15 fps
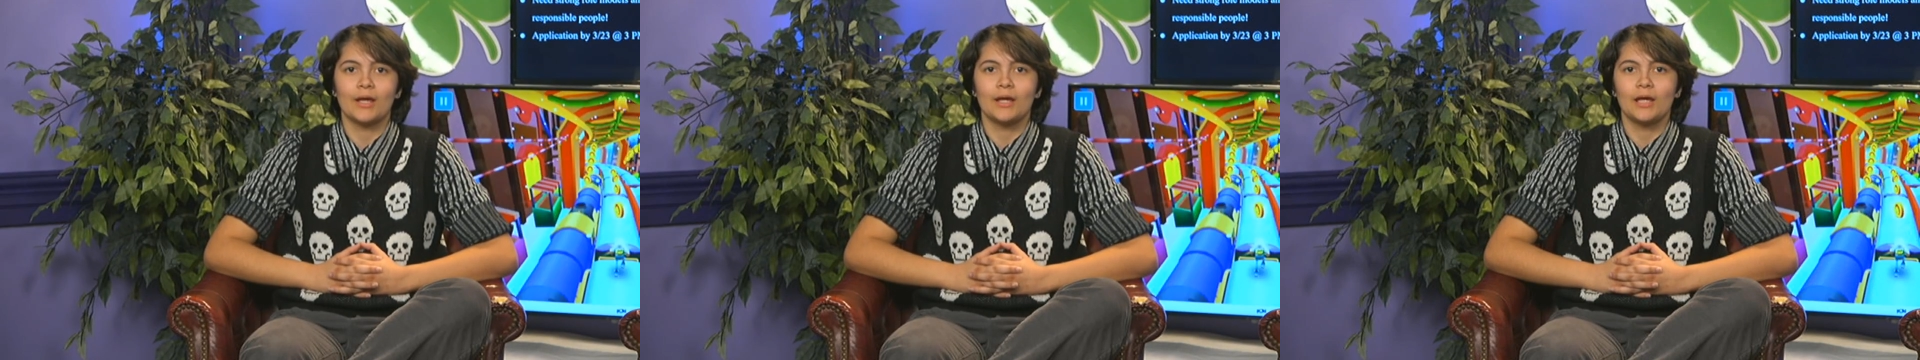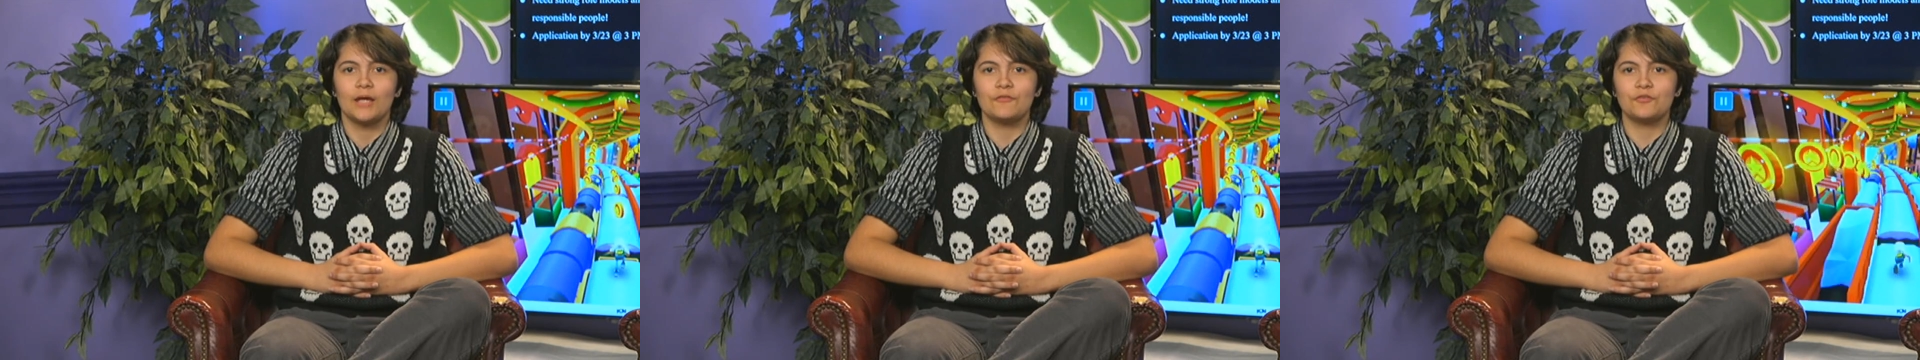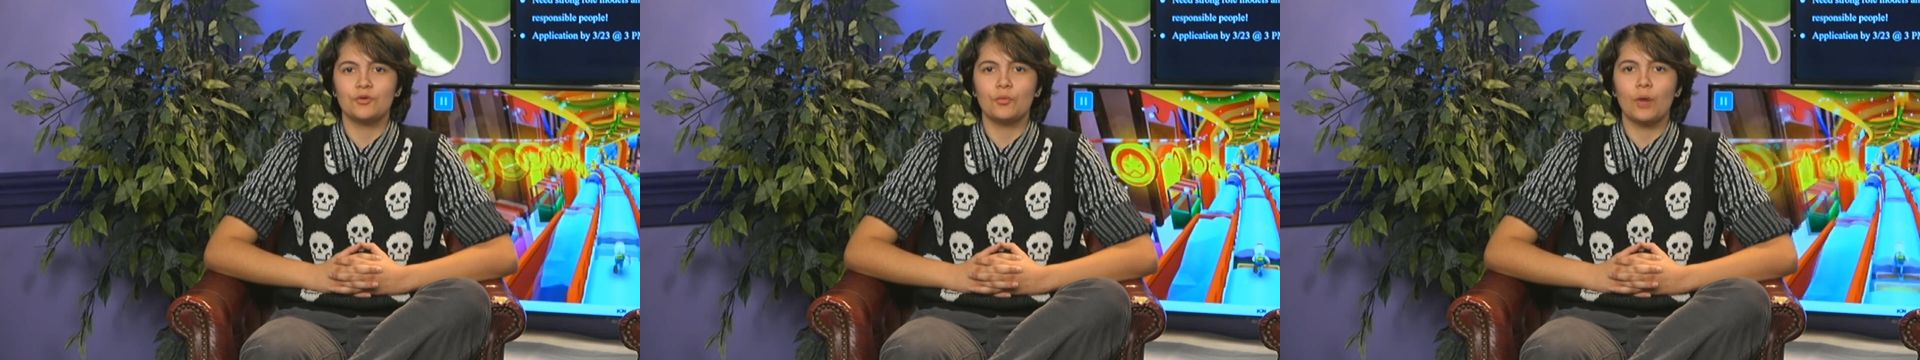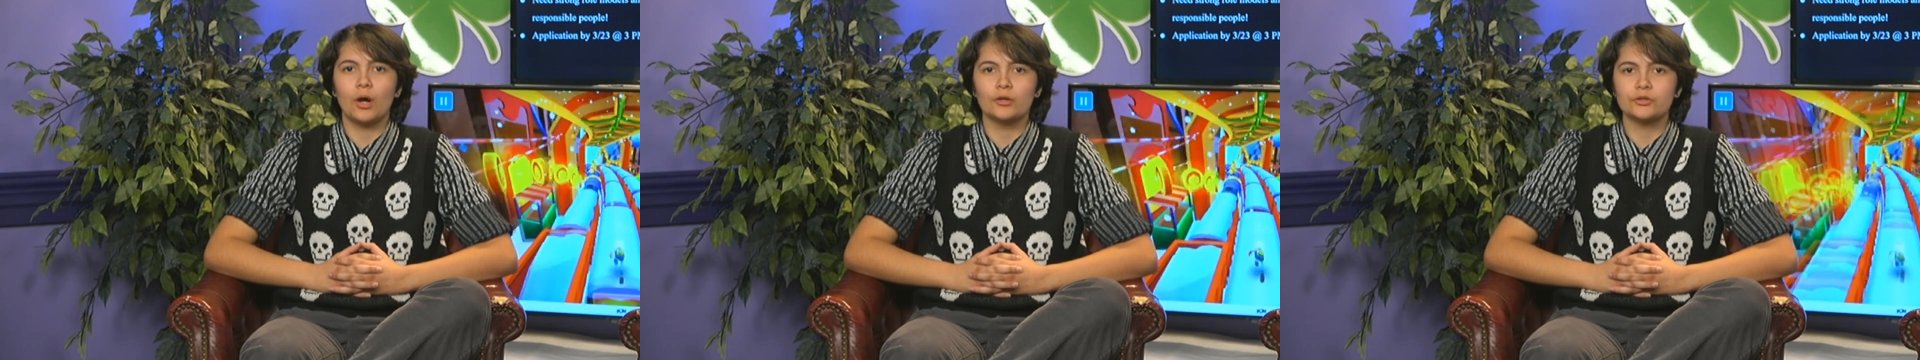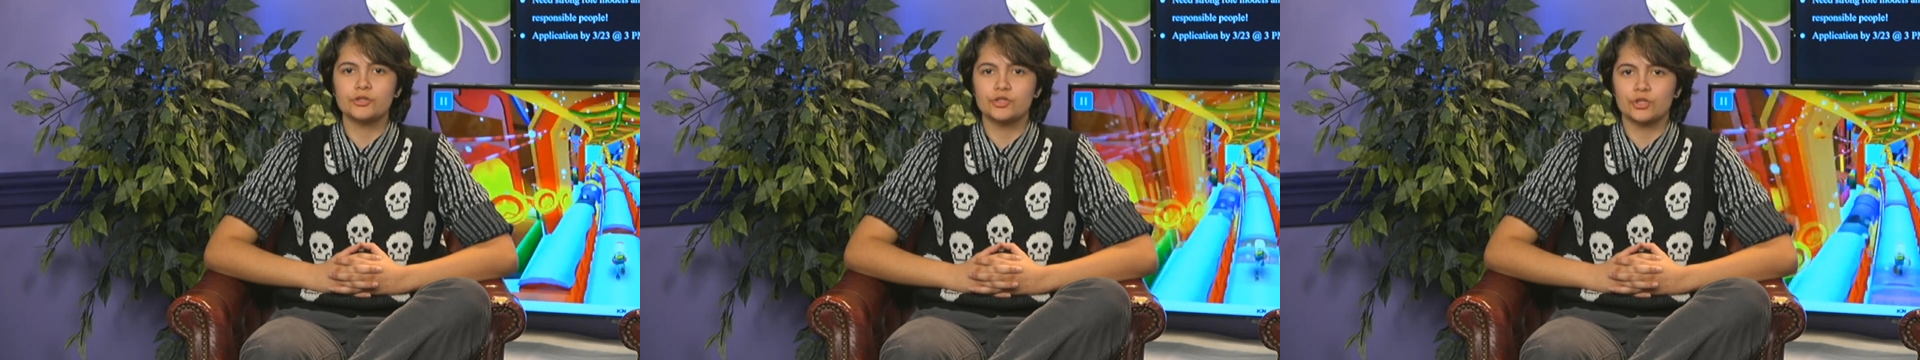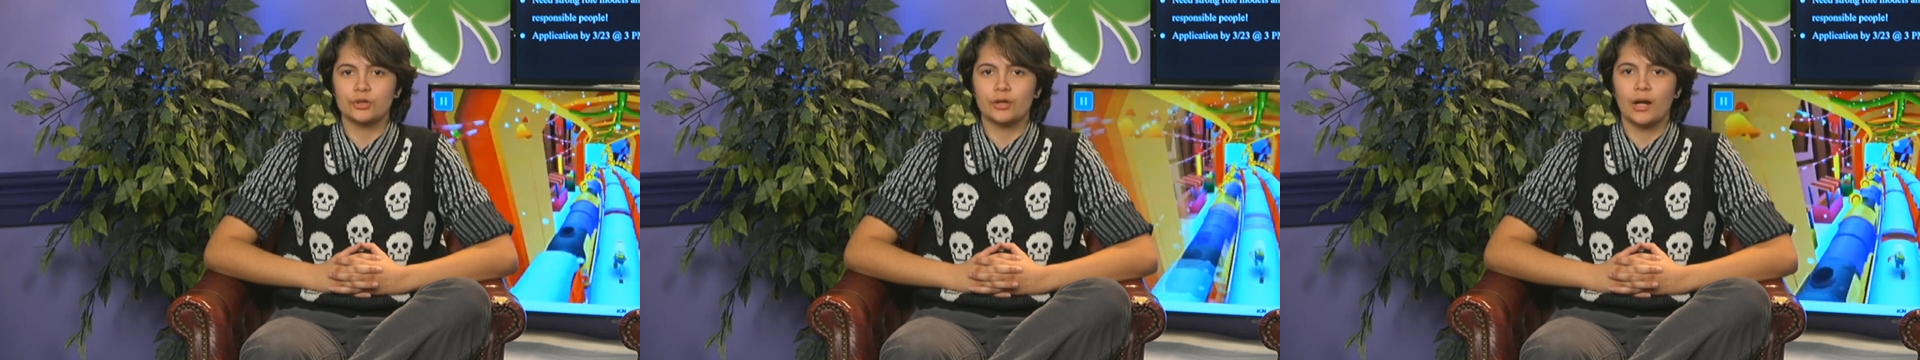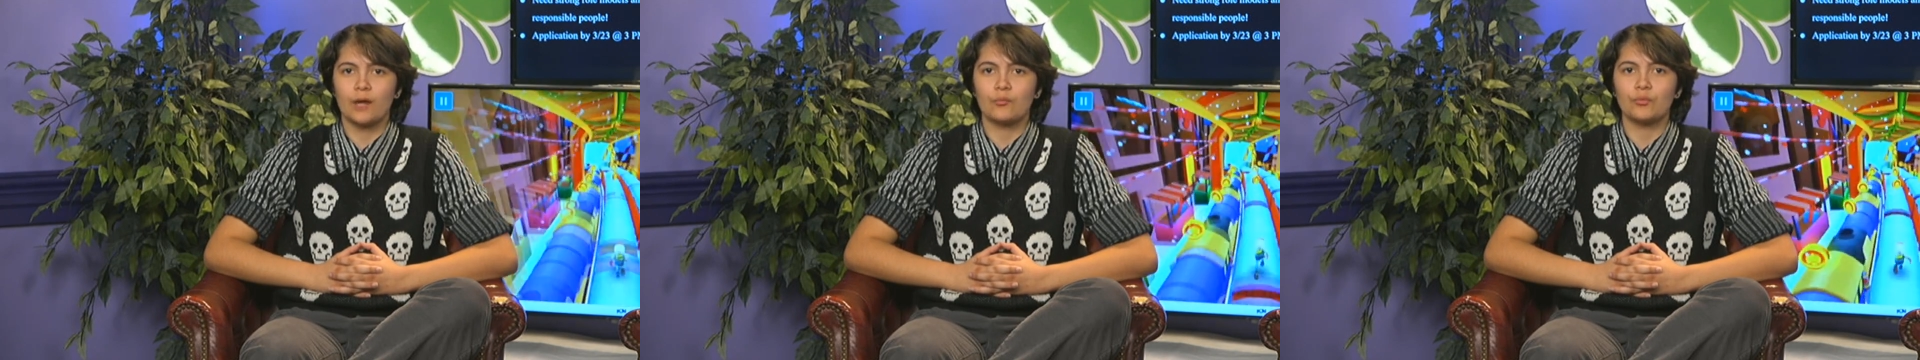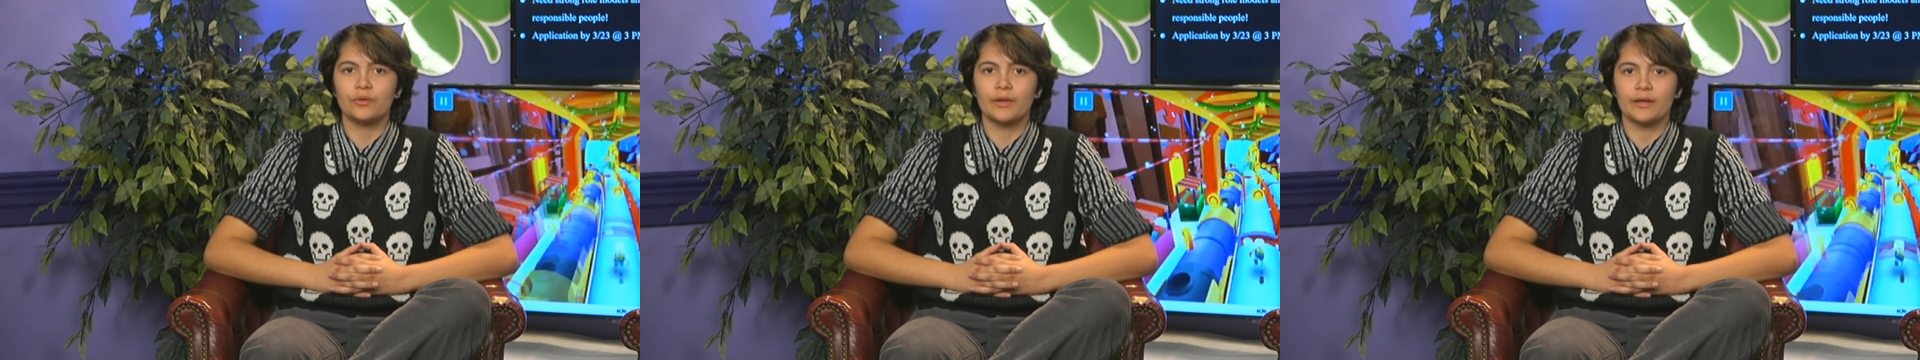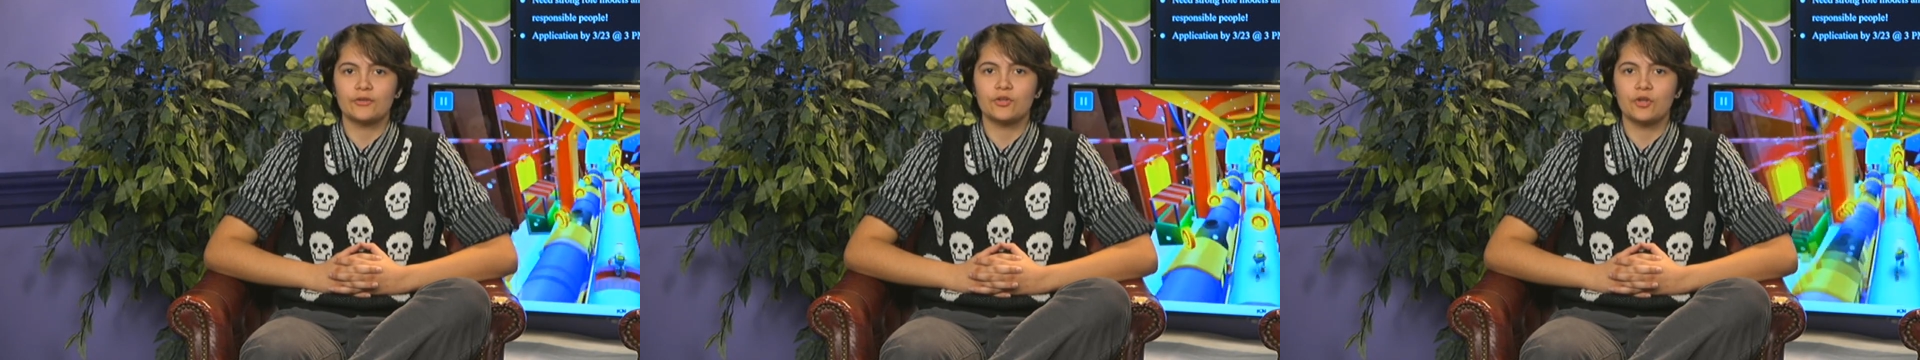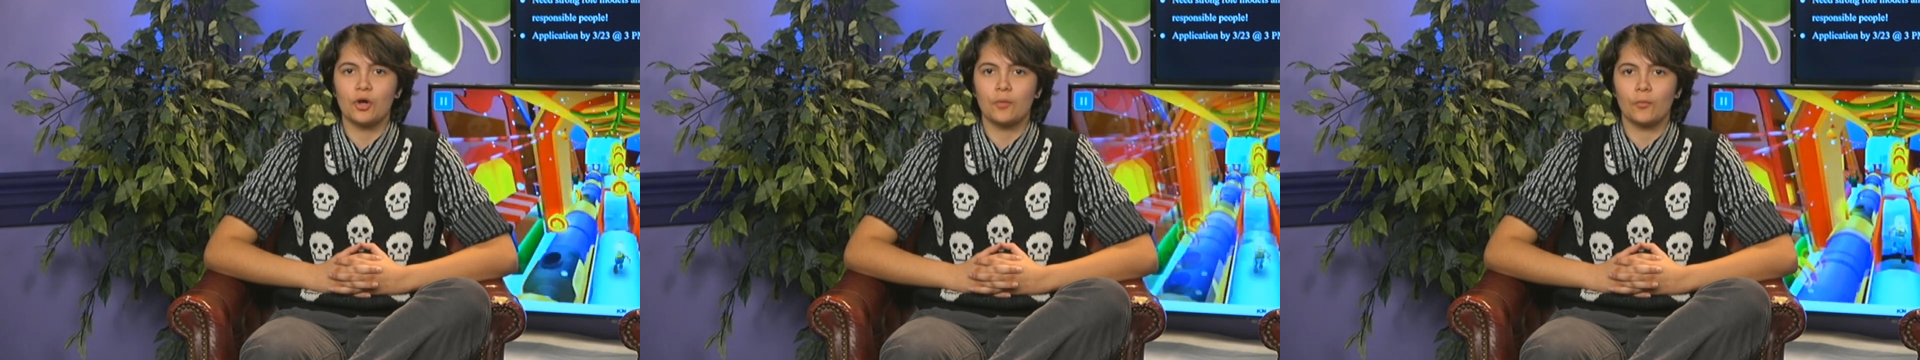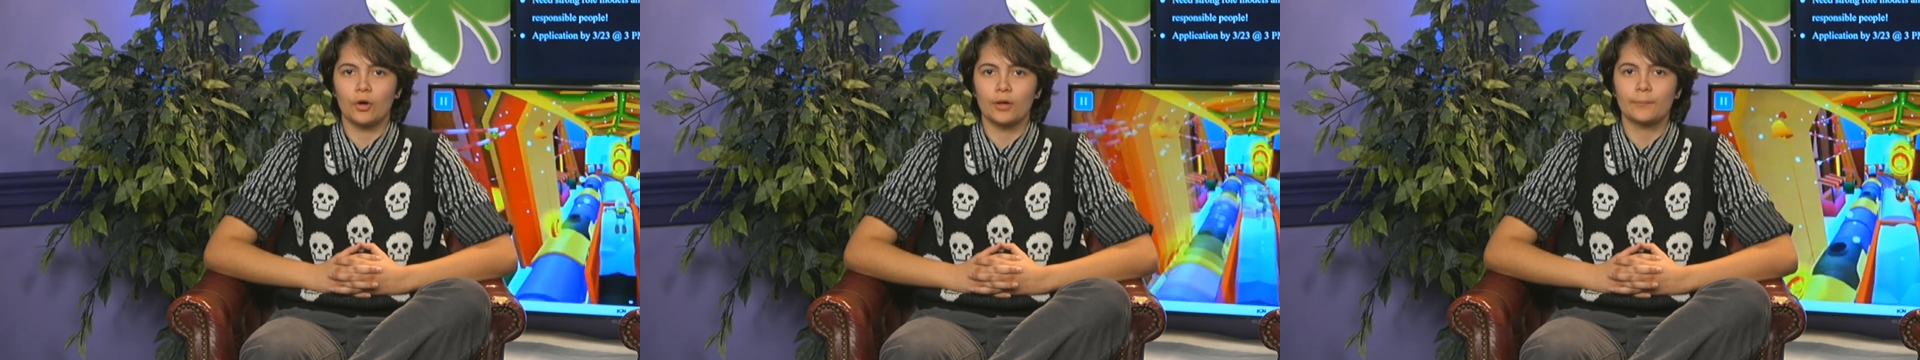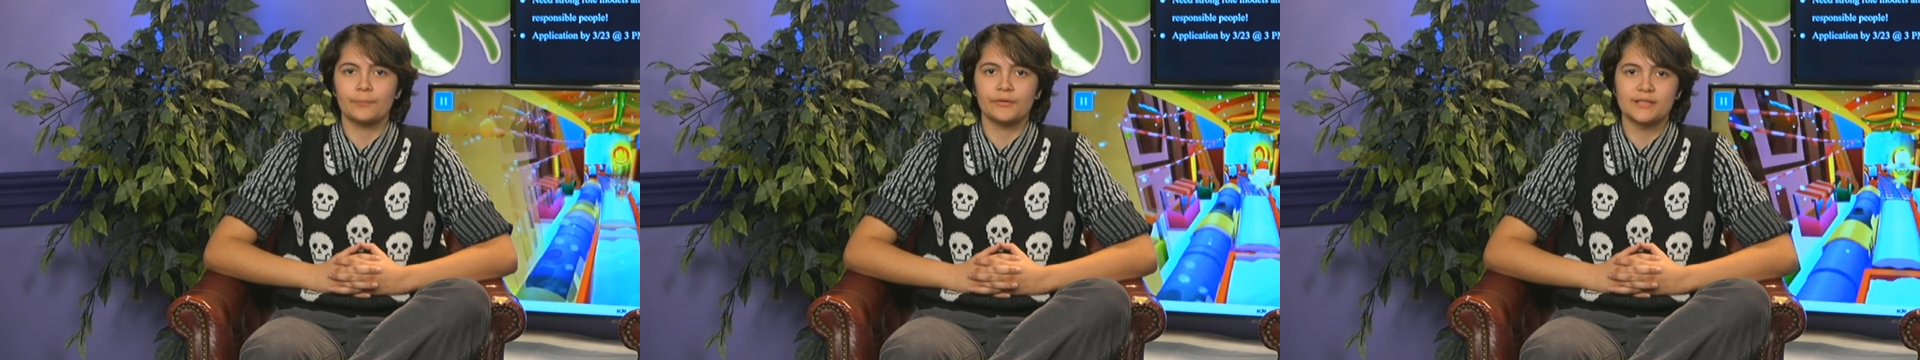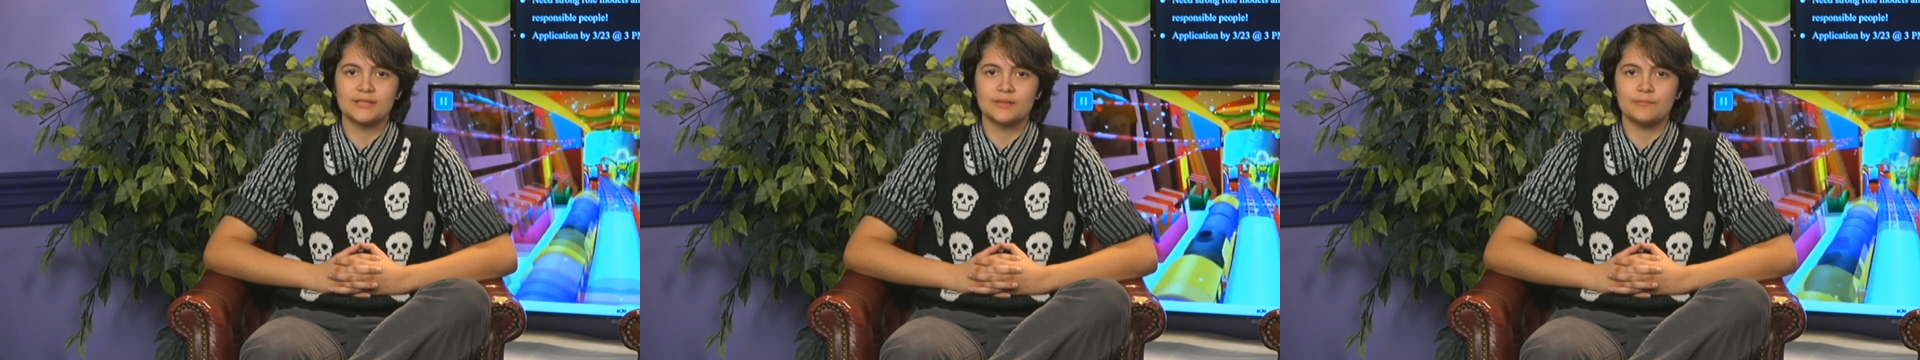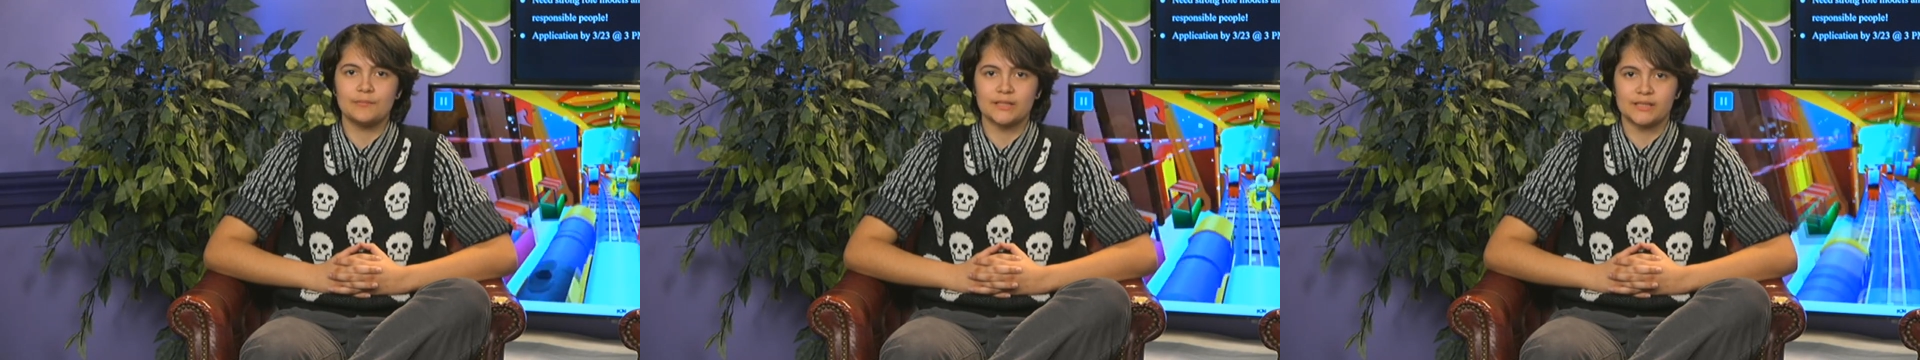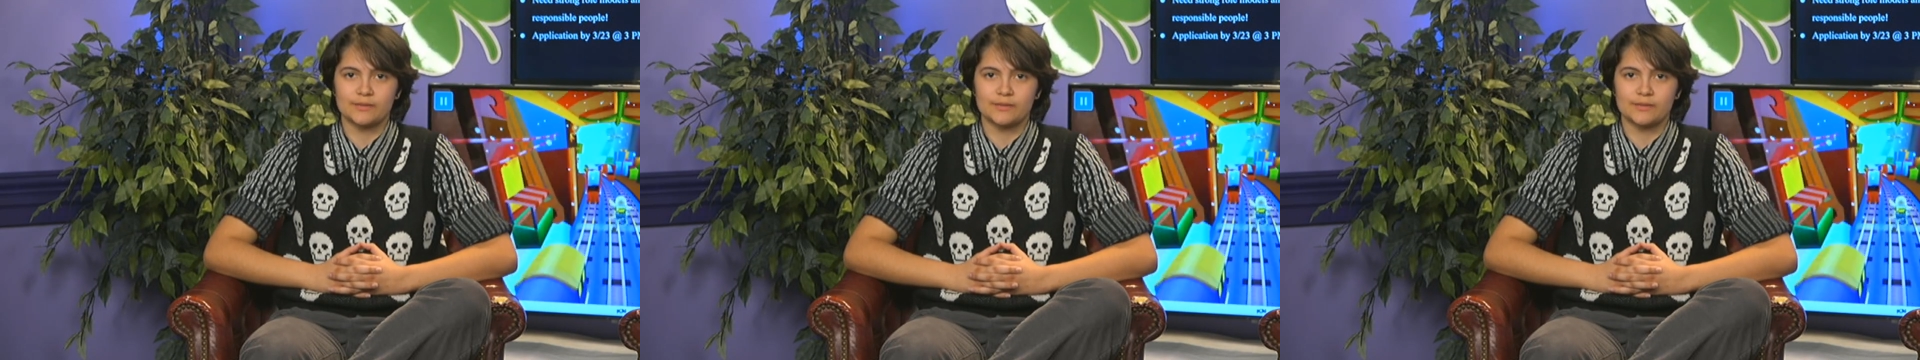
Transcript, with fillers: If you aren't sure and would like to know more, please see Mrs.